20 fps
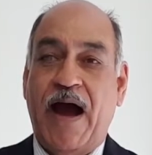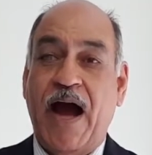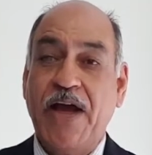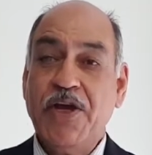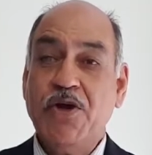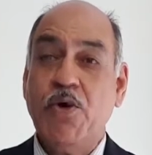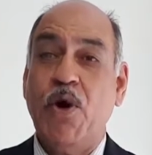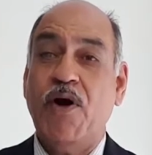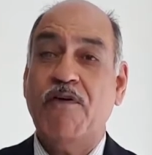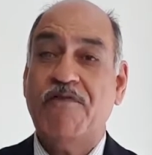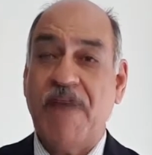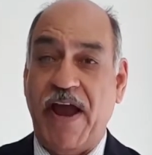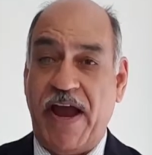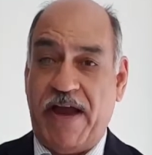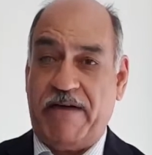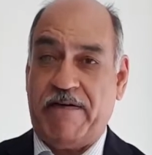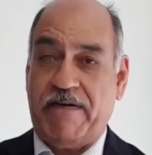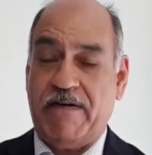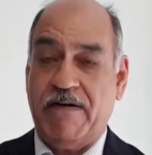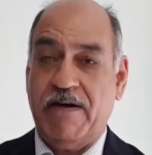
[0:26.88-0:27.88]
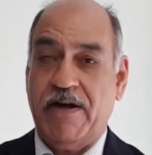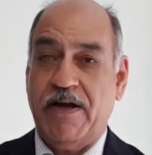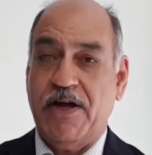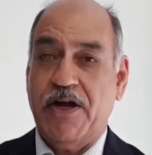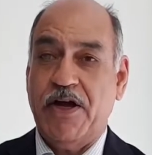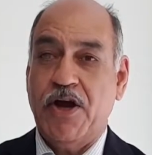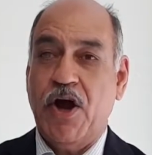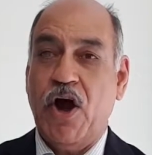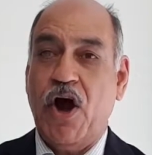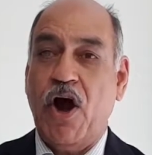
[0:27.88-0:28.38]
Are you aware
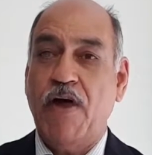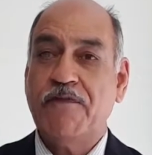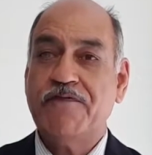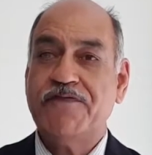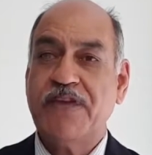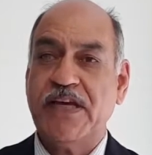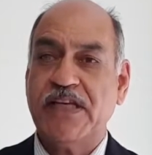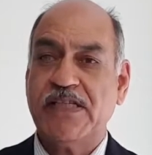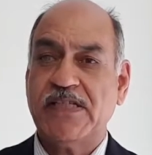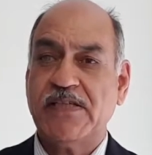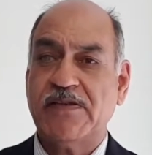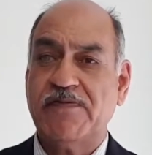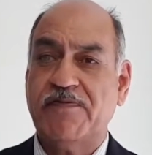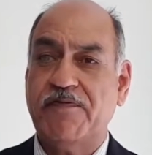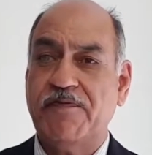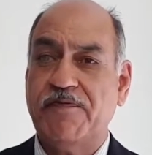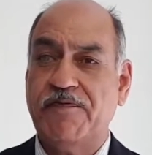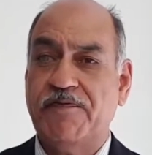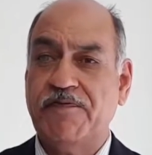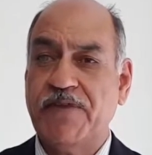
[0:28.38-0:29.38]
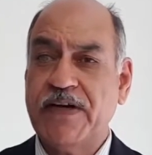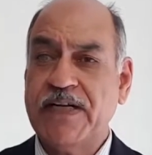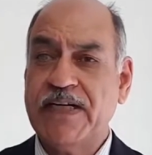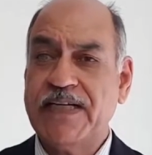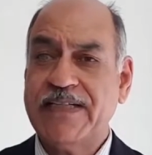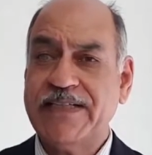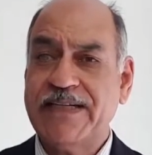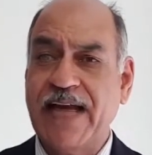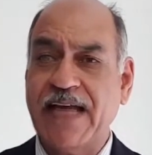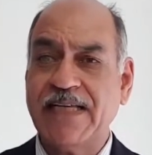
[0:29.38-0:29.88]
of this
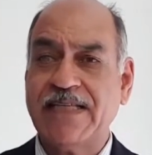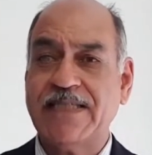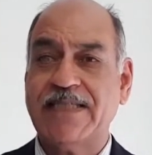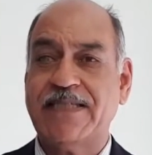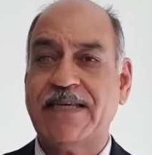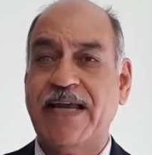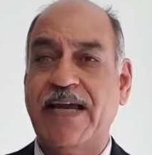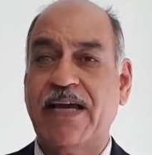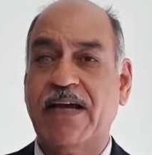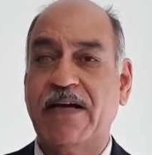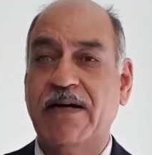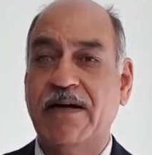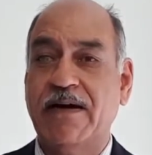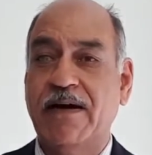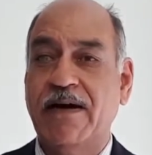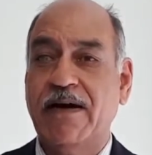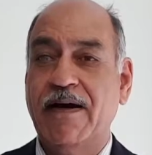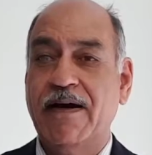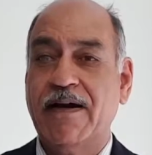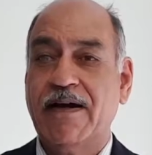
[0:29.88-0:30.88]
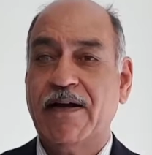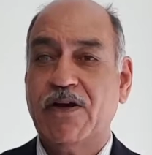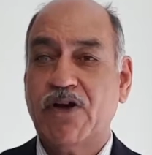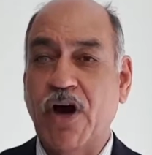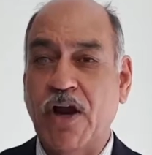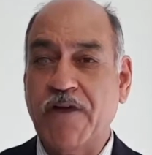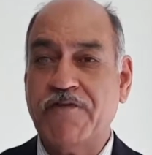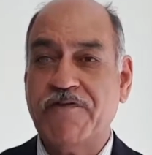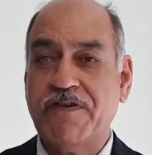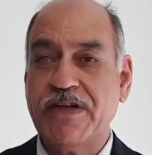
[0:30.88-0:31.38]
fantastic
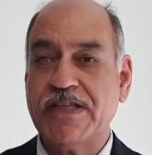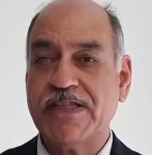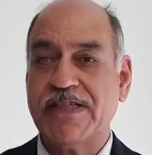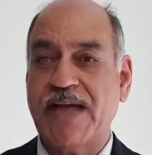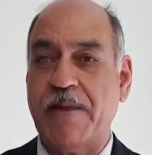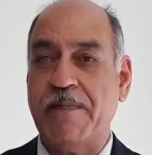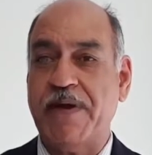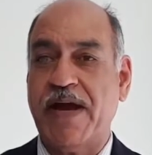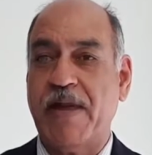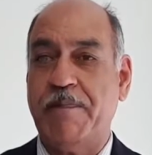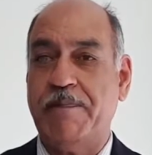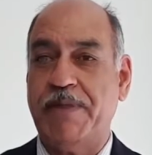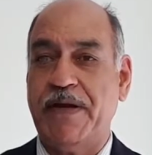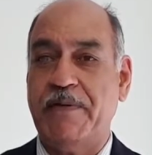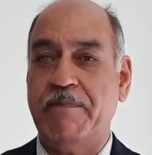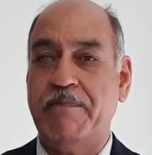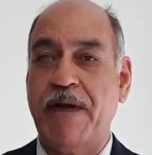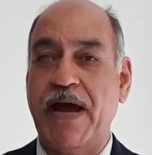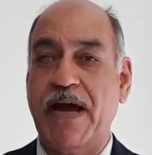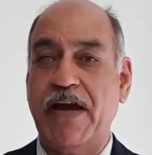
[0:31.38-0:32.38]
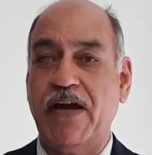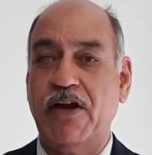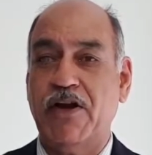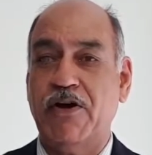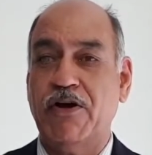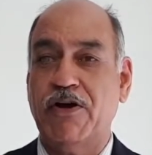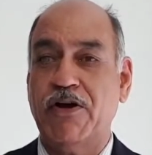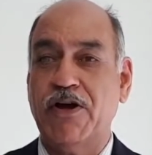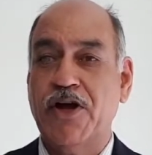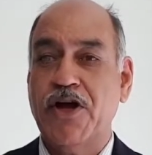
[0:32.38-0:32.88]
conference coming up in
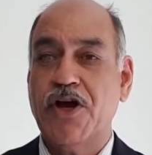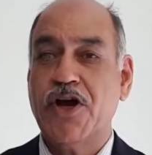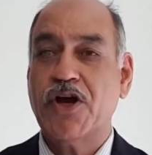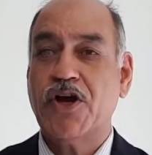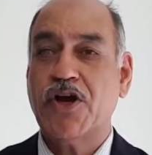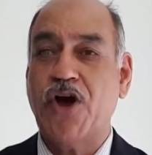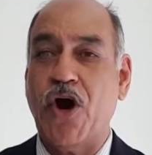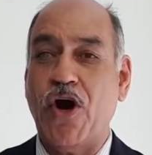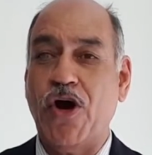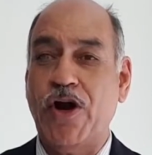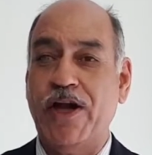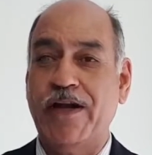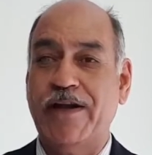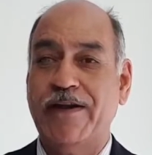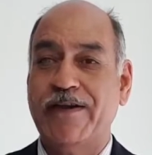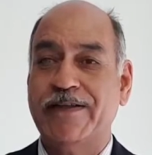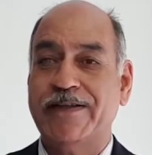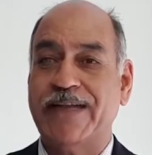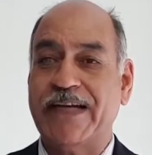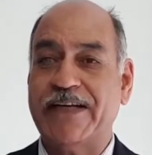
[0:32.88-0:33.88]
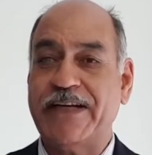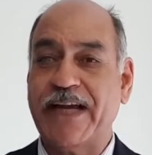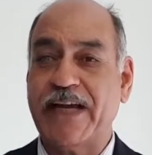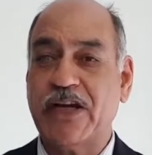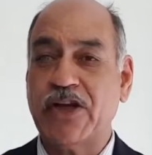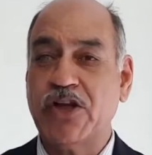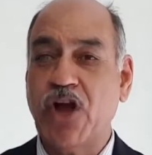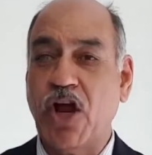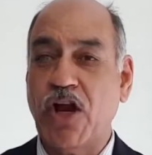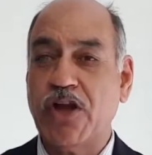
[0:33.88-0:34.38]
Bangalore called the
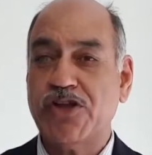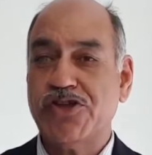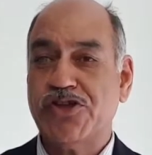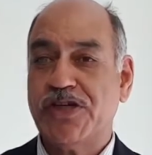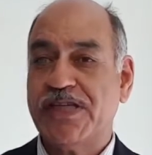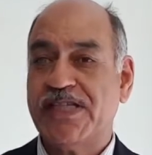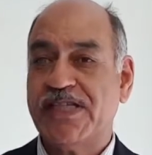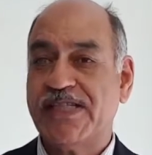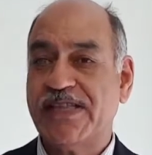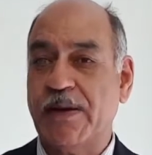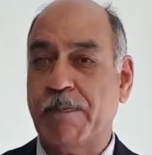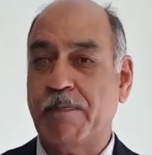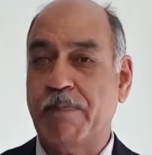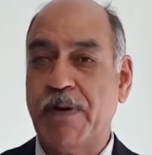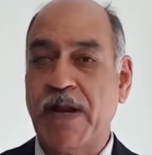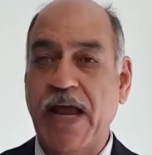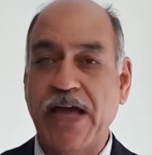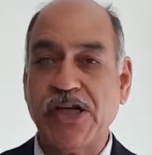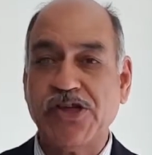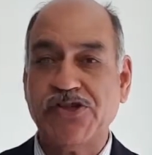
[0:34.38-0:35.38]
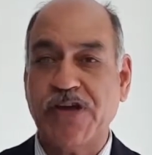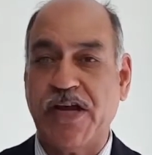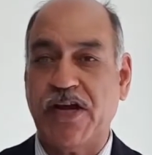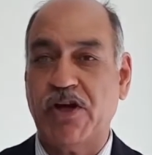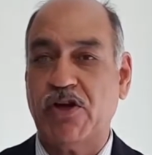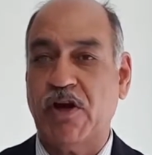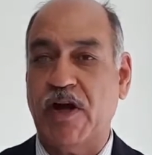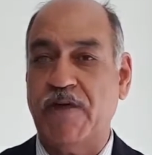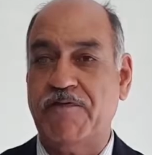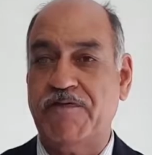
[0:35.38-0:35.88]
Technology Supply Chain
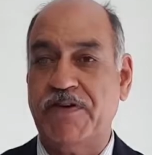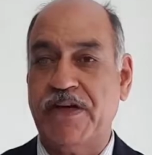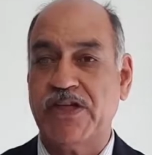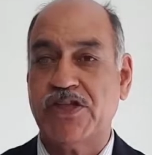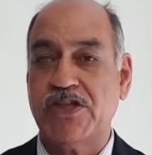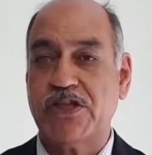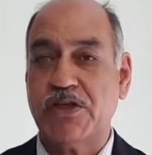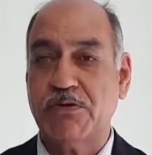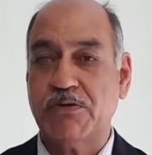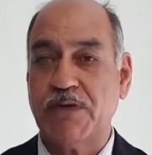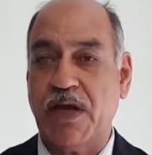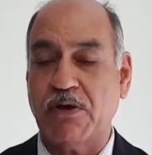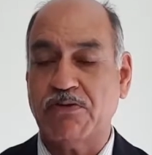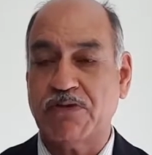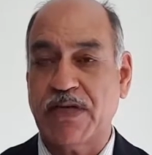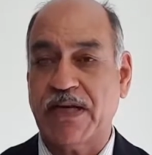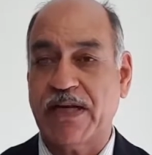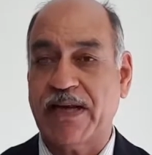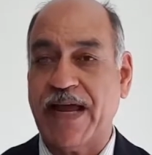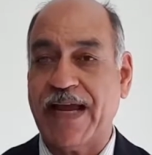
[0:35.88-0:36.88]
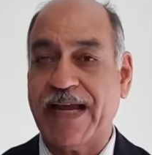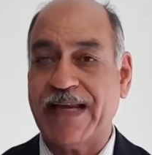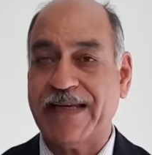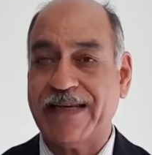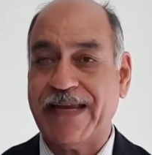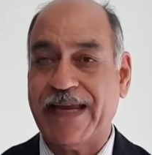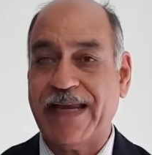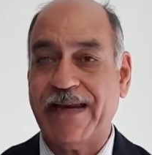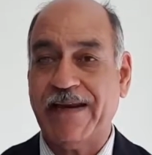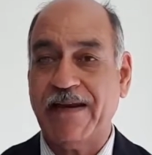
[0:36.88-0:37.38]
Conference
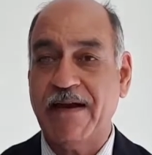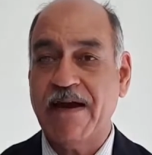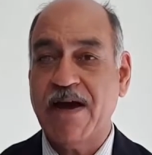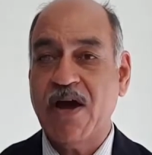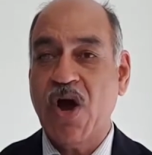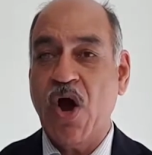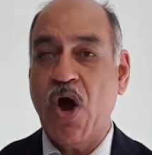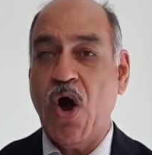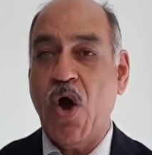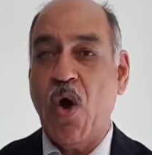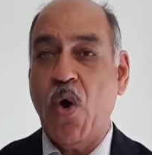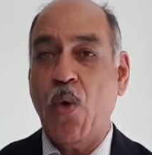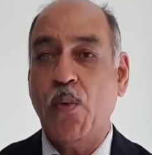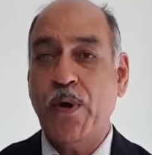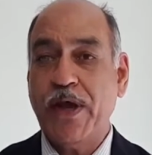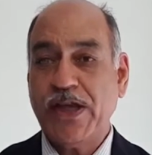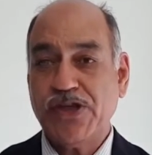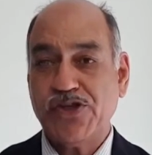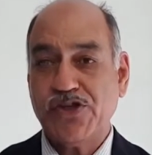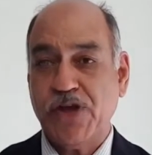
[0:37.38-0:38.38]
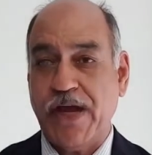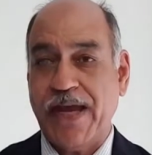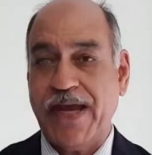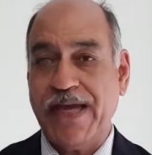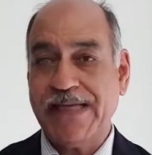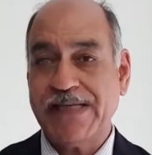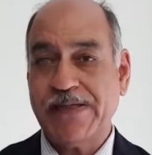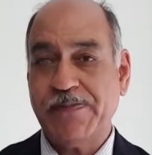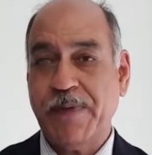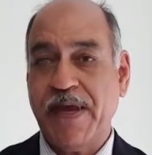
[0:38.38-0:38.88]
2019, which
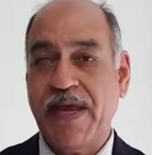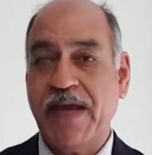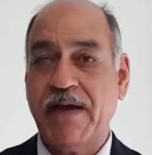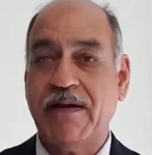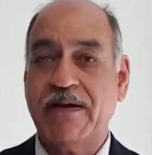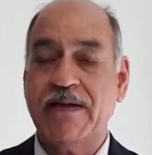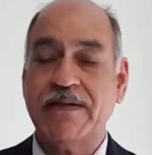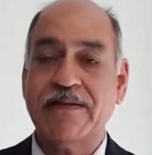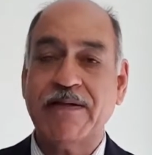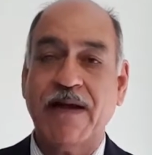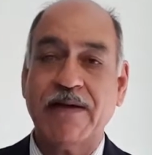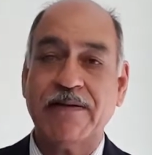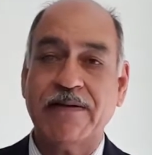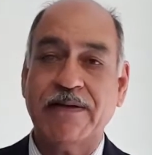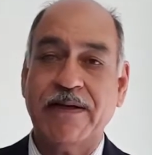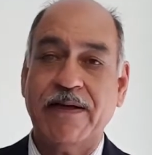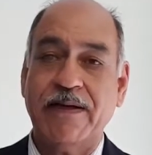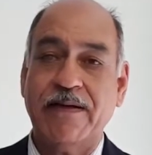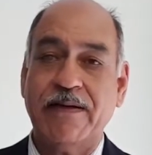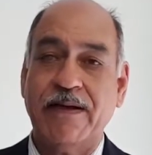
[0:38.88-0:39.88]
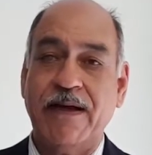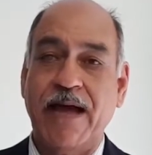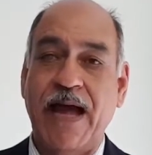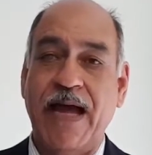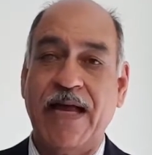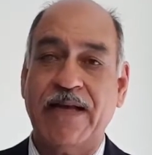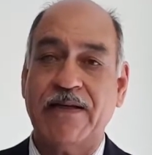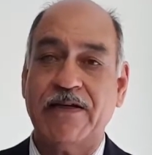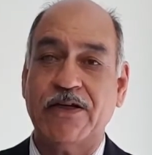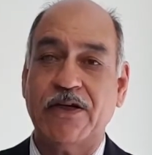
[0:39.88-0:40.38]
is being conducted
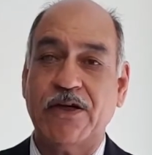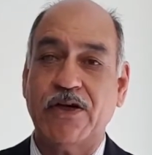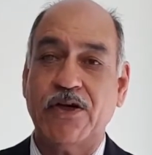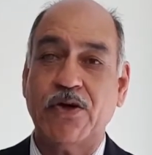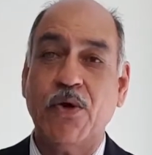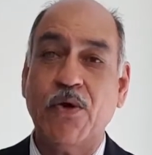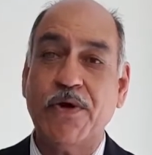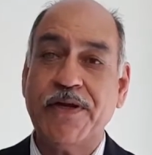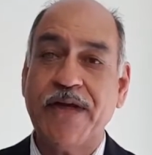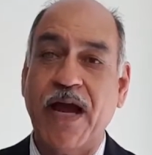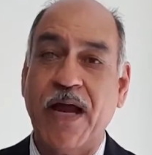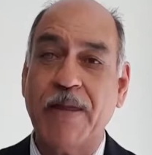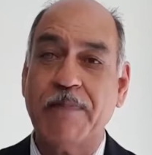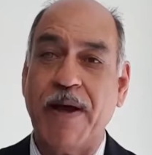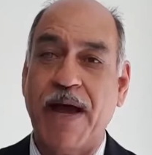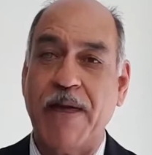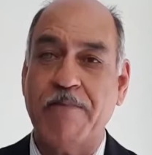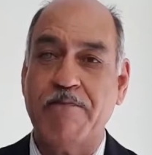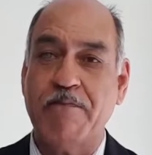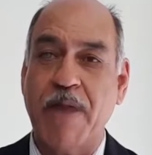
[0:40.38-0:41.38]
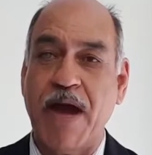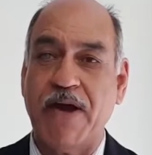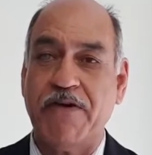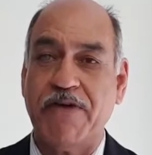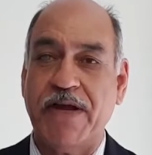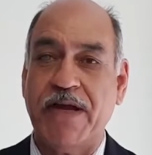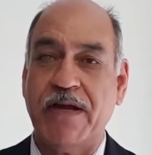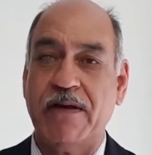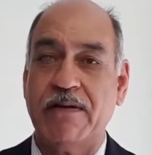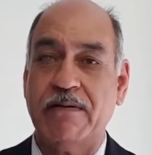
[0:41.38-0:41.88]
at Courtyard by
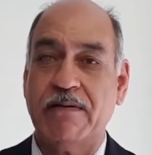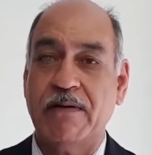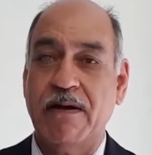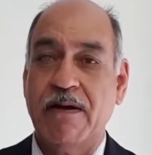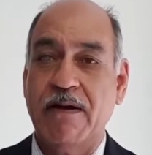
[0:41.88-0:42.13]
Marriott